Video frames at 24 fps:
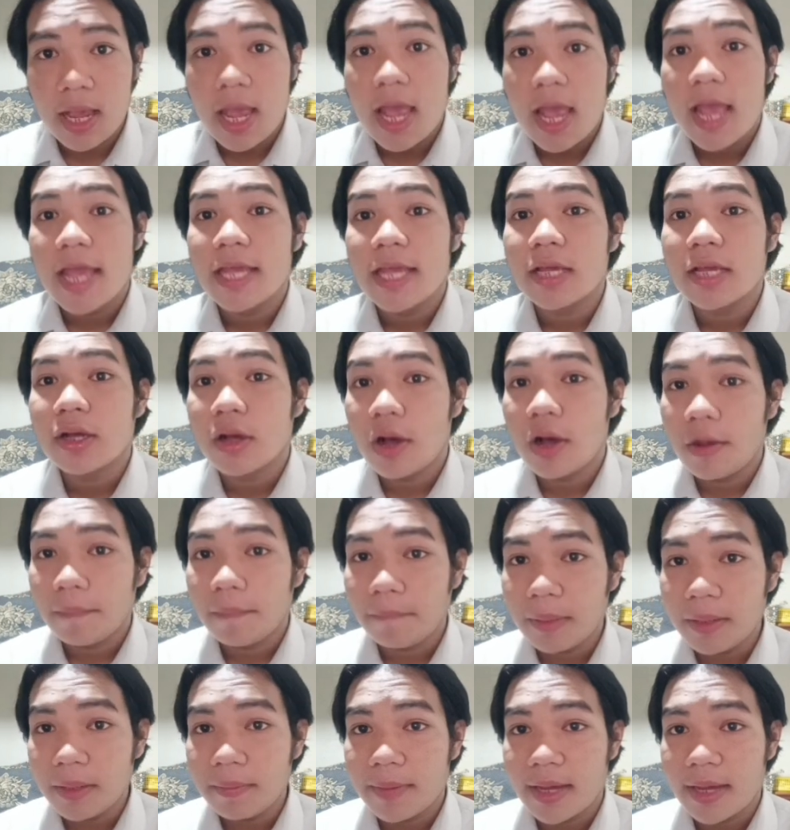A
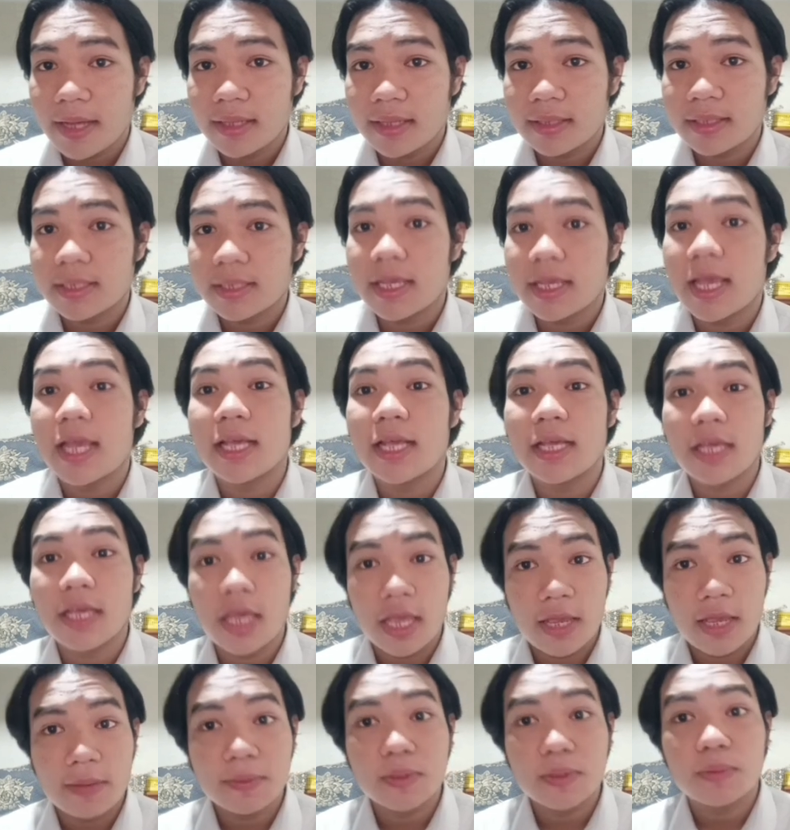complement, it
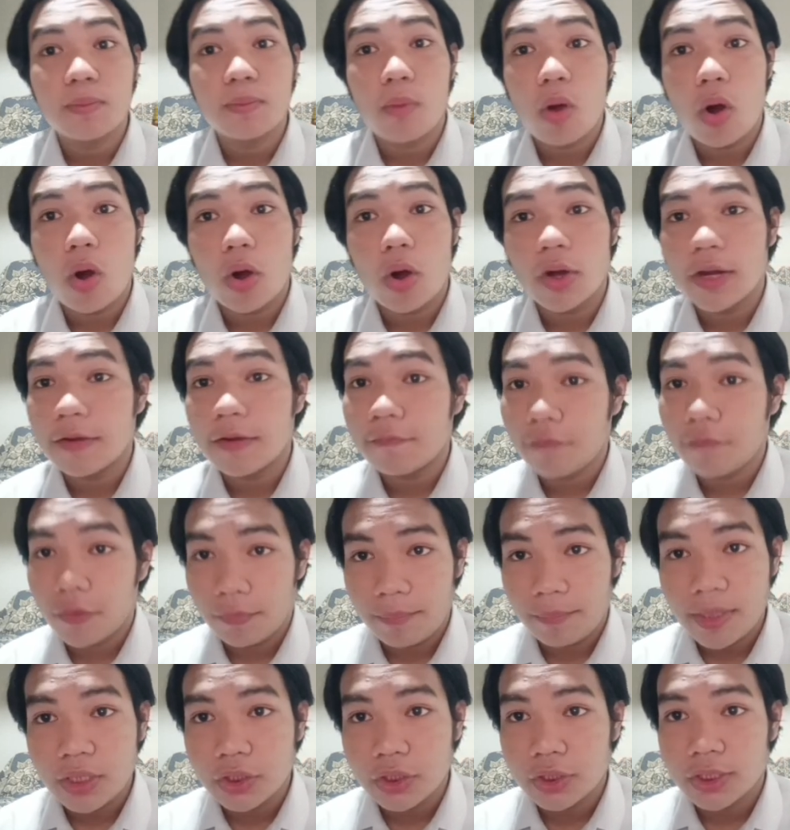gives more
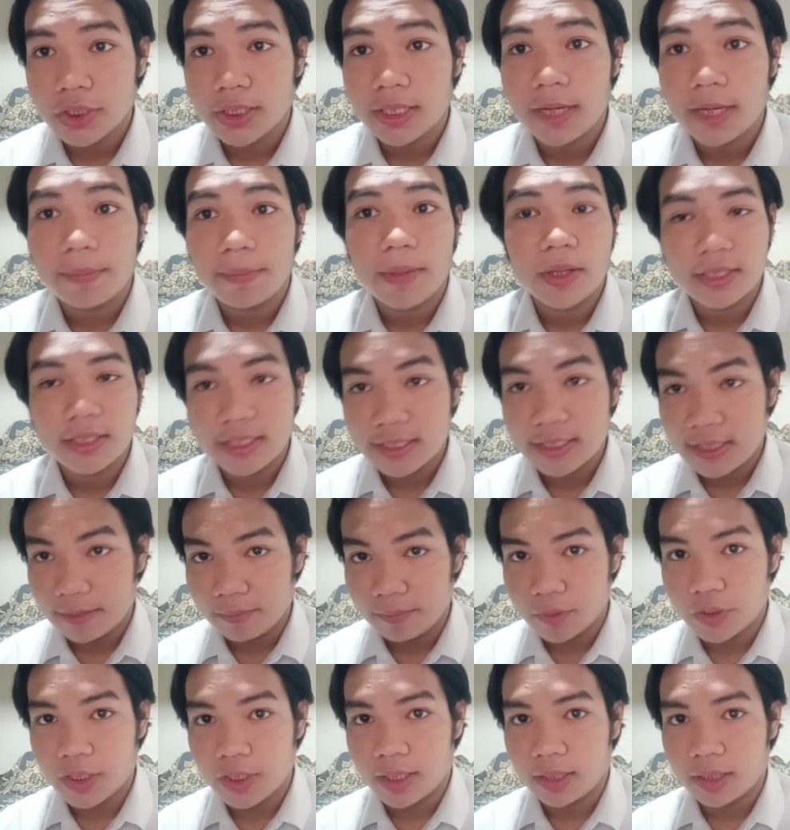information about the
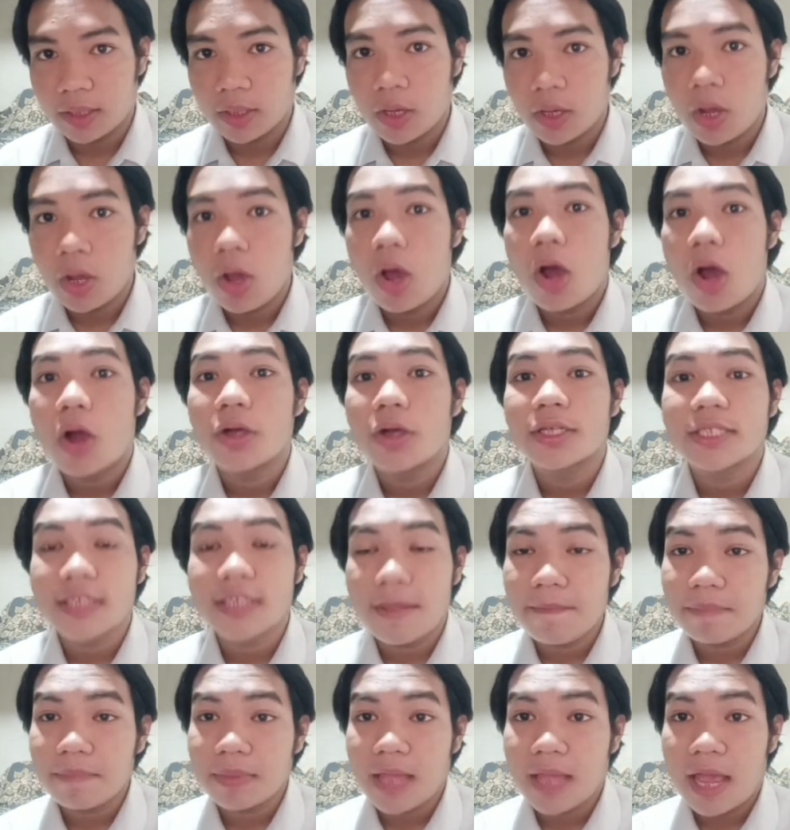subject or
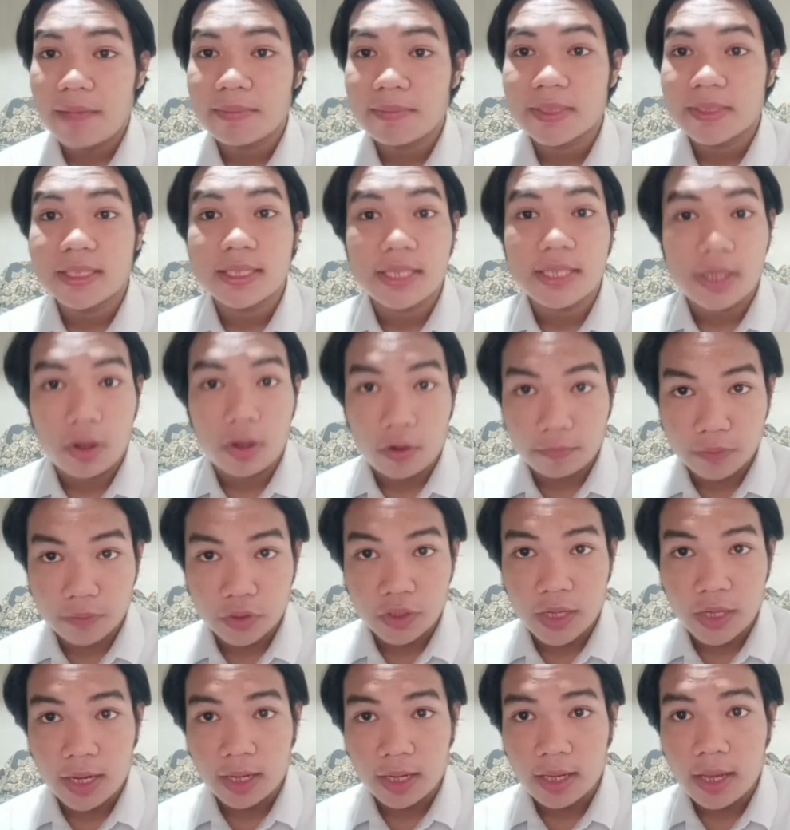sometimes the
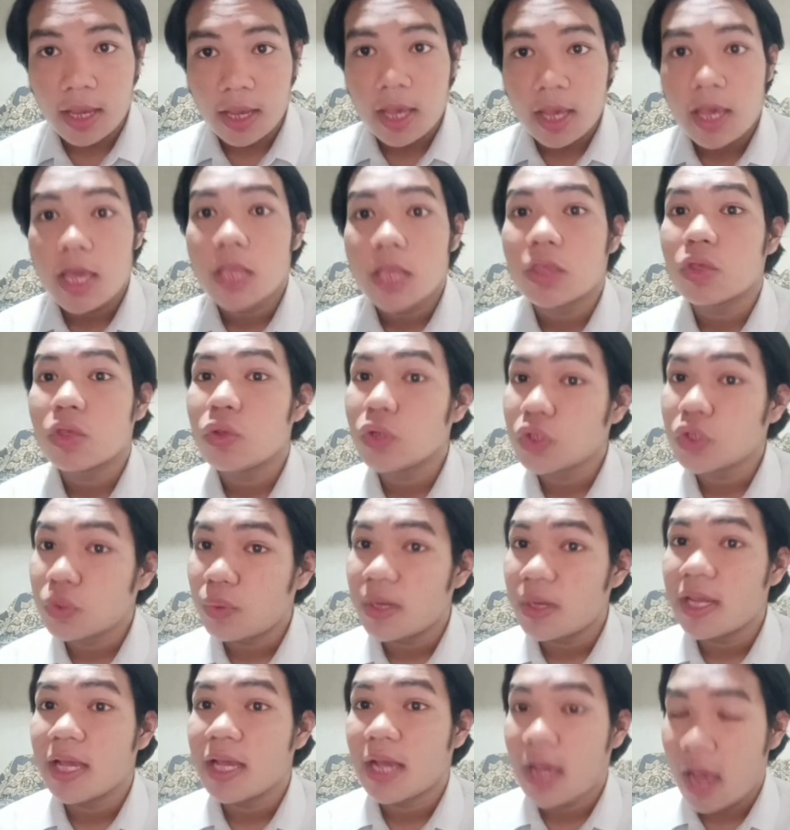object. It
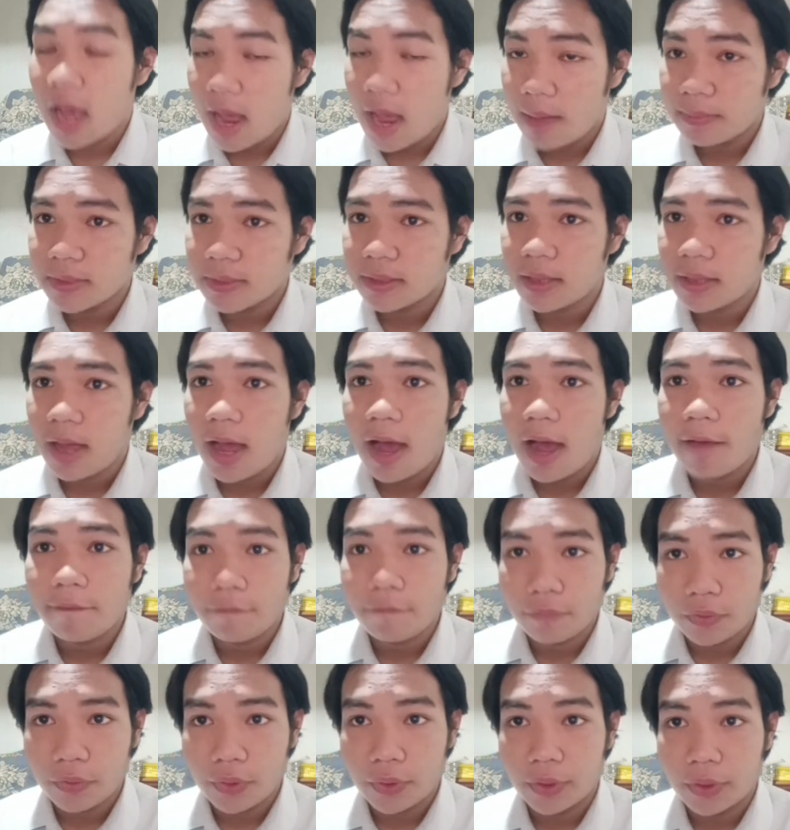usually comes
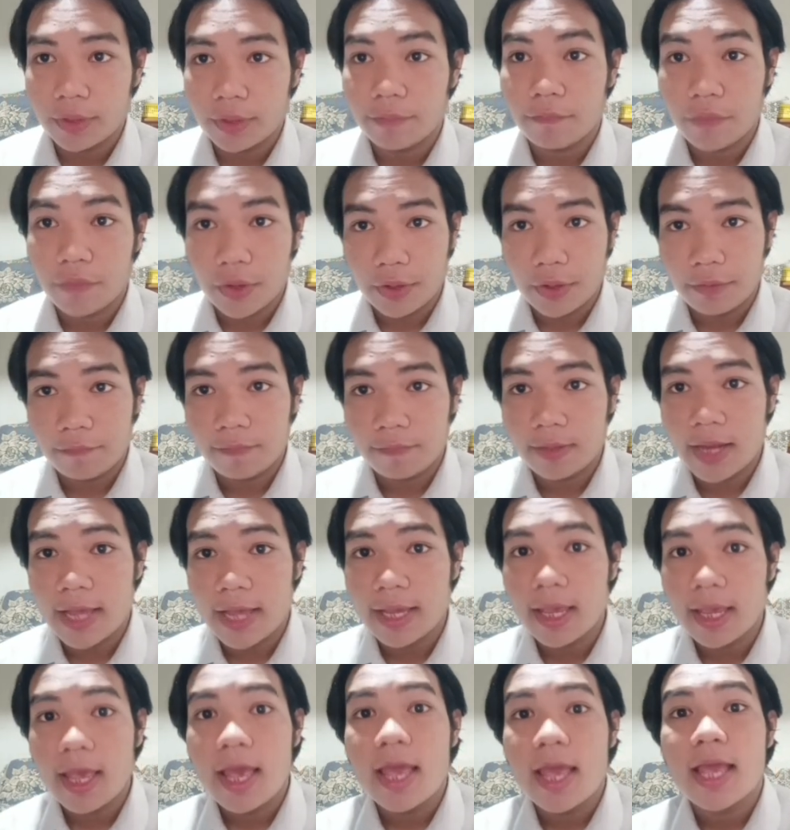after the verb
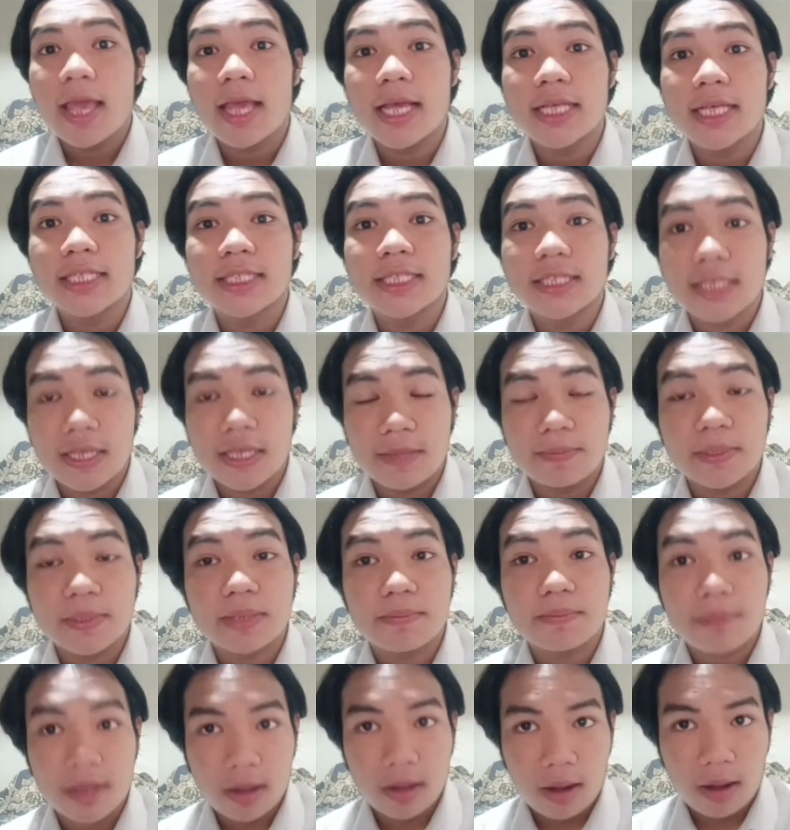like is, seems,
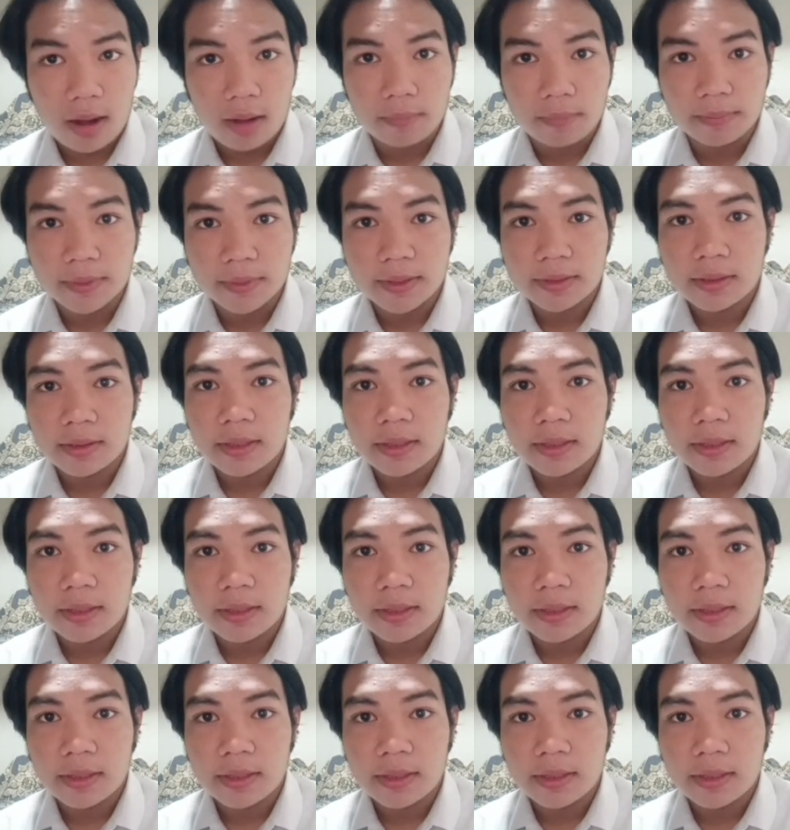becomes.